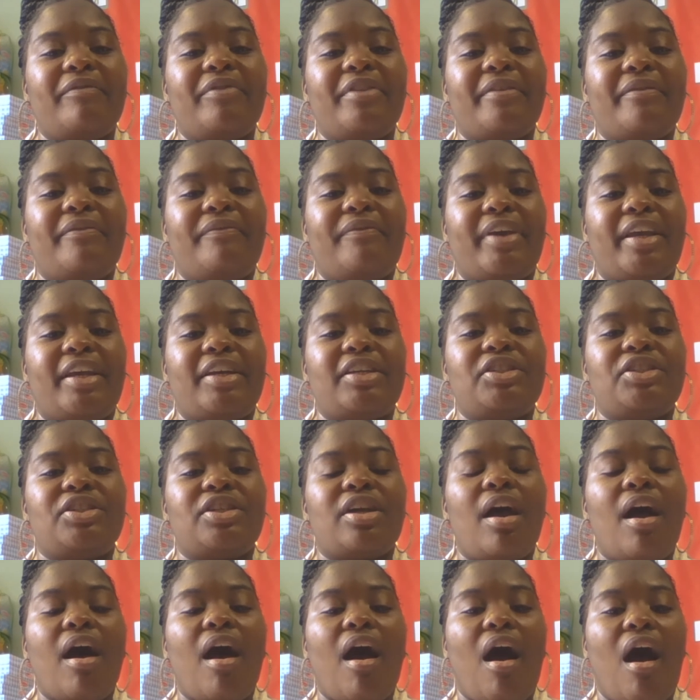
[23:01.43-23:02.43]
the fish
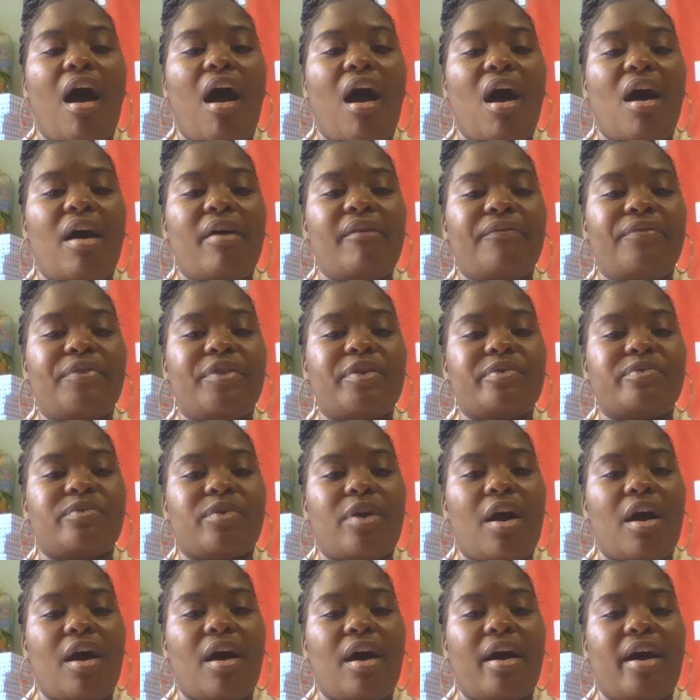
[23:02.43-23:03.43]
off the
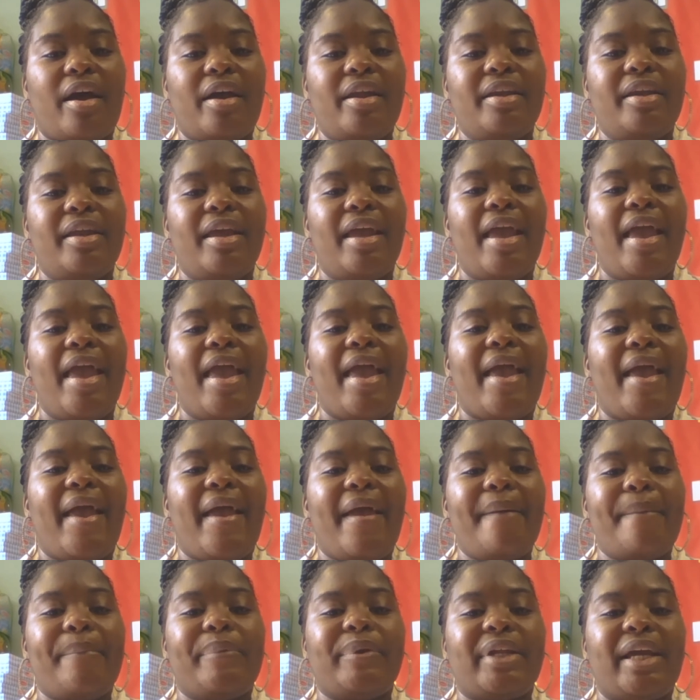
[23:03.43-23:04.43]
rod
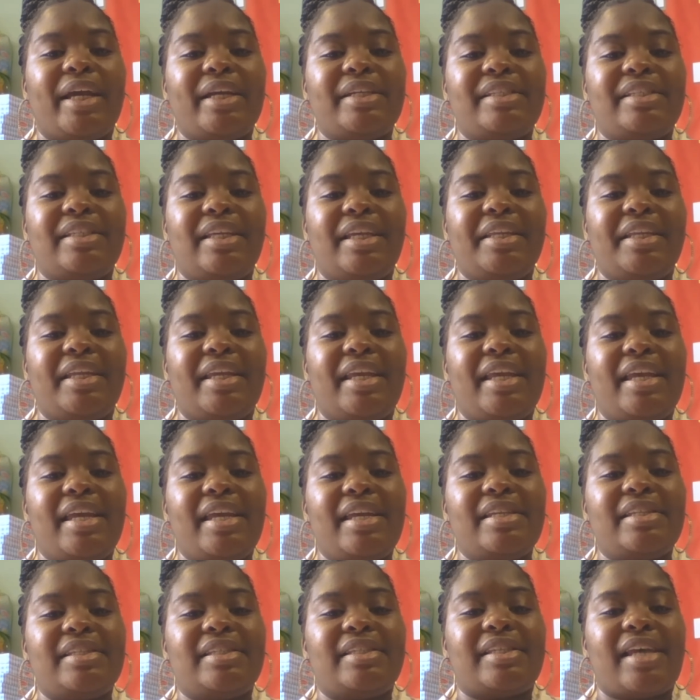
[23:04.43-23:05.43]
and place it
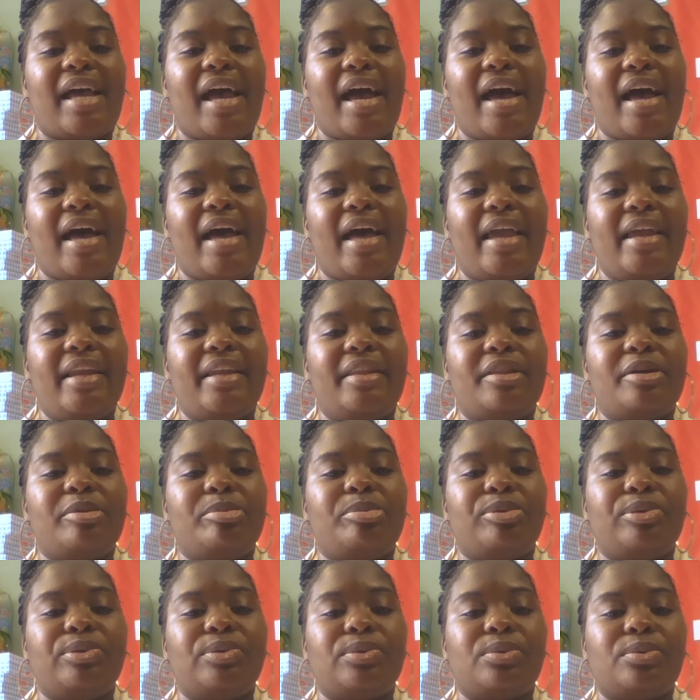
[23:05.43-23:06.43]
inside the
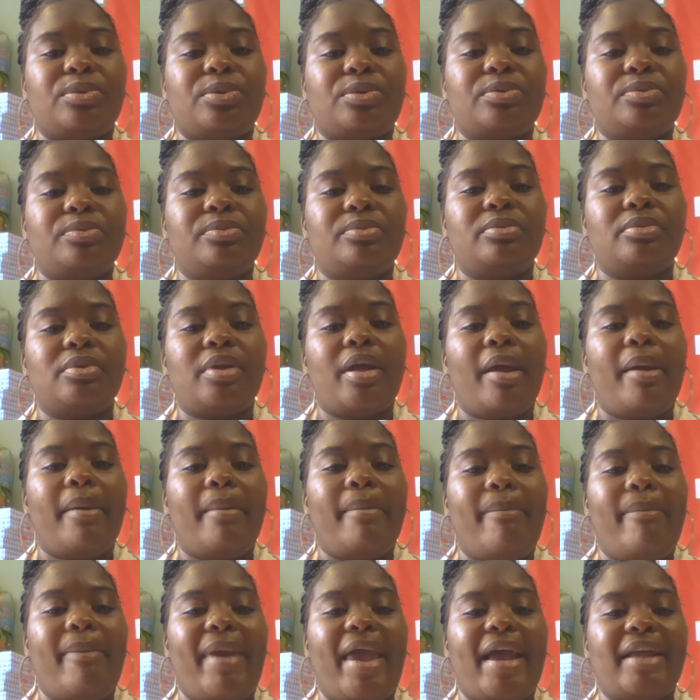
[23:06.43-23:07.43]
pool,
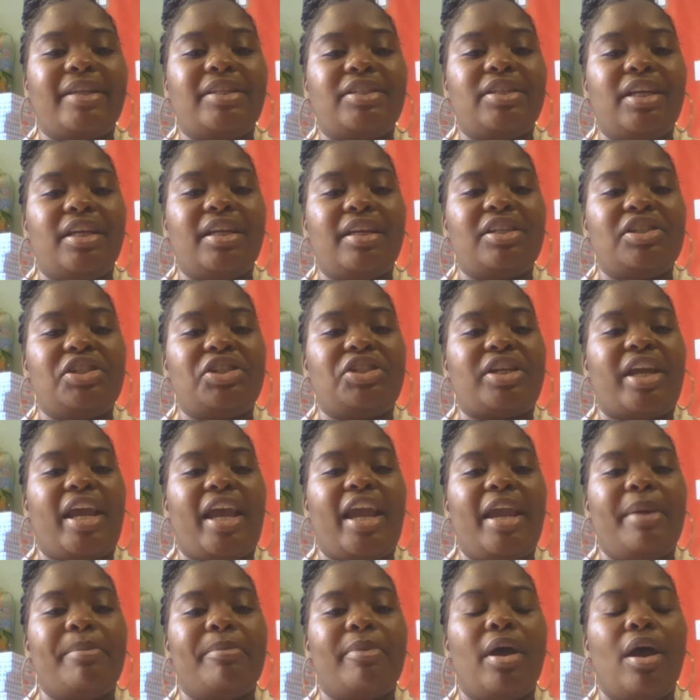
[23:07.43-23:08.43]
matching the
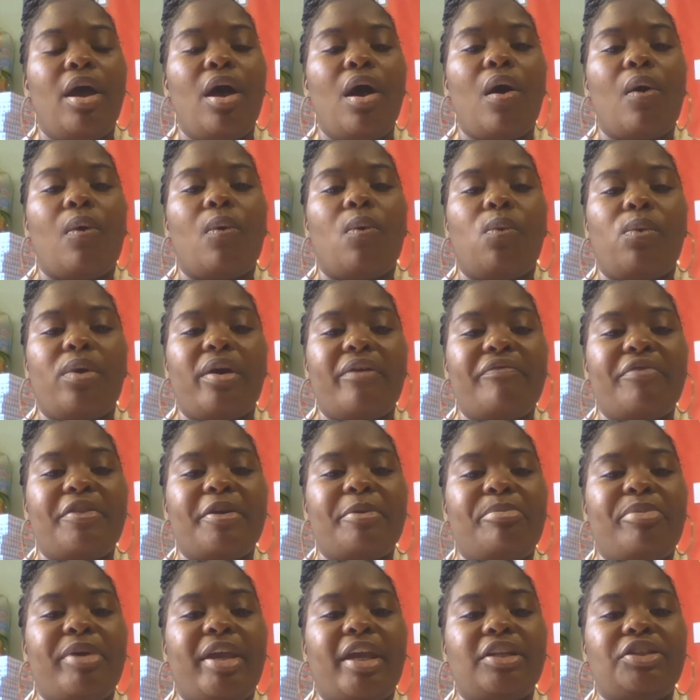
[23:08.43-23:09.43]
shape with
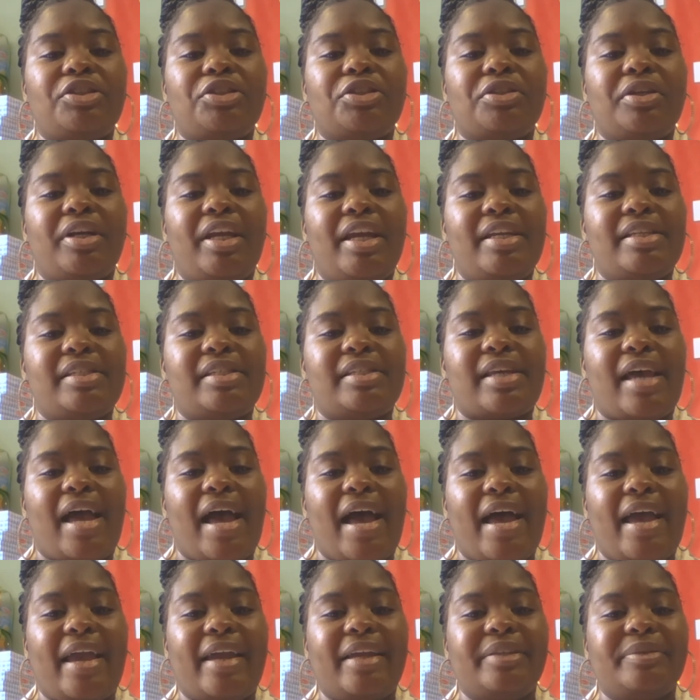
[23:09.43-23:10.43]
the picture
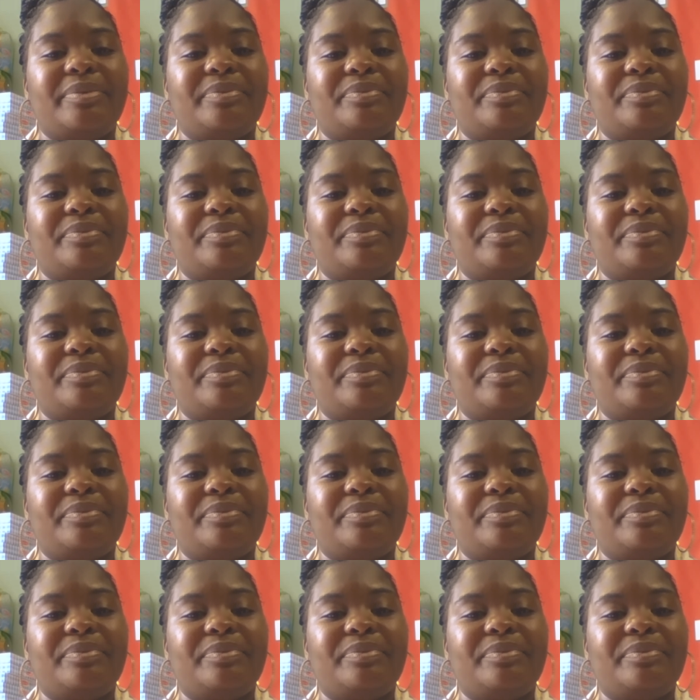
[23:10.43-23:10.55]
inside.